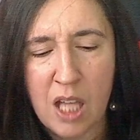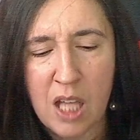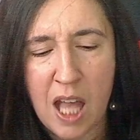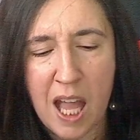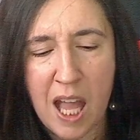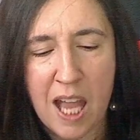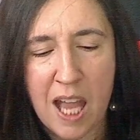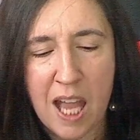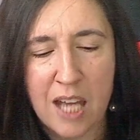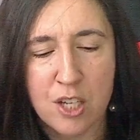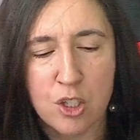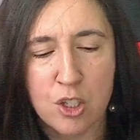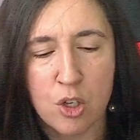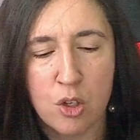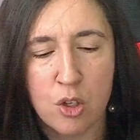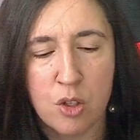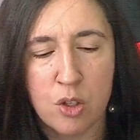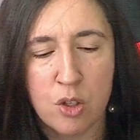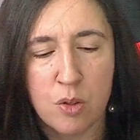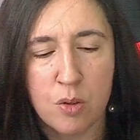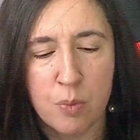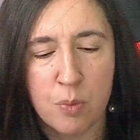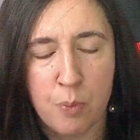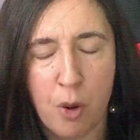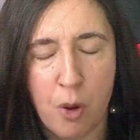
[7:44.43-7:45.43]
And
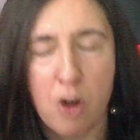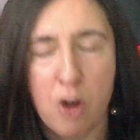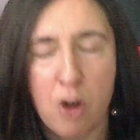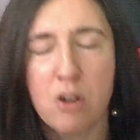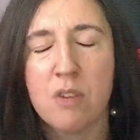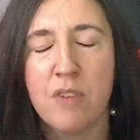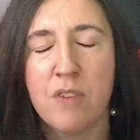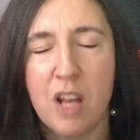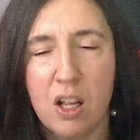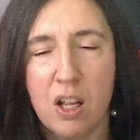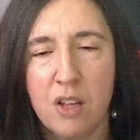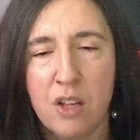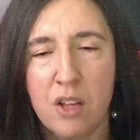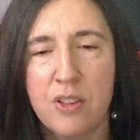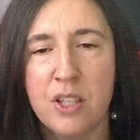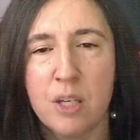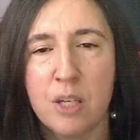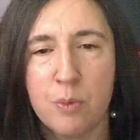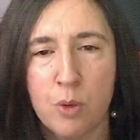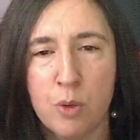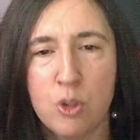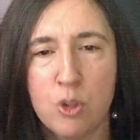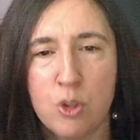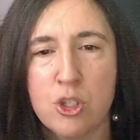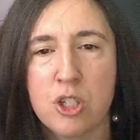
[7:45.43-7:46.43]
part of healthy
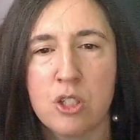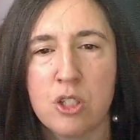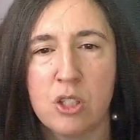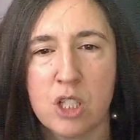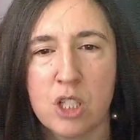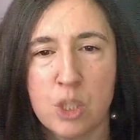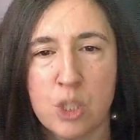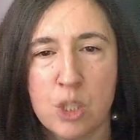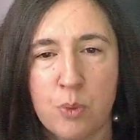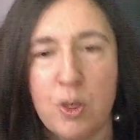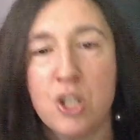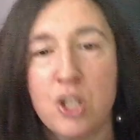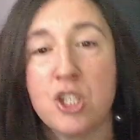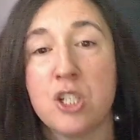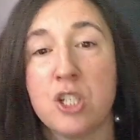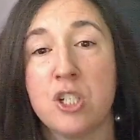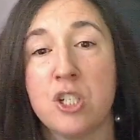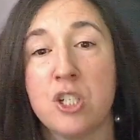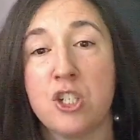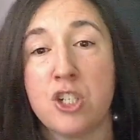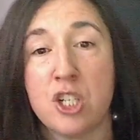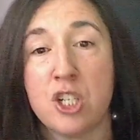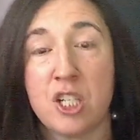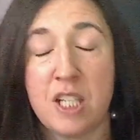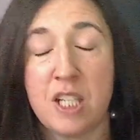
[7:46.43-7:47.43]
emotional expression
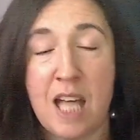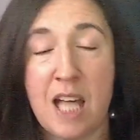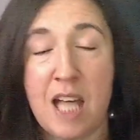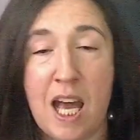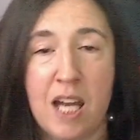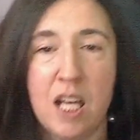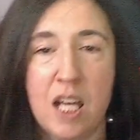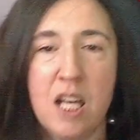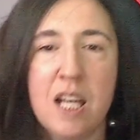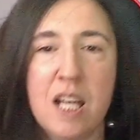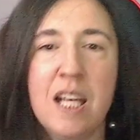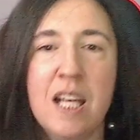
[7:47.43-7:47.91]
is just that.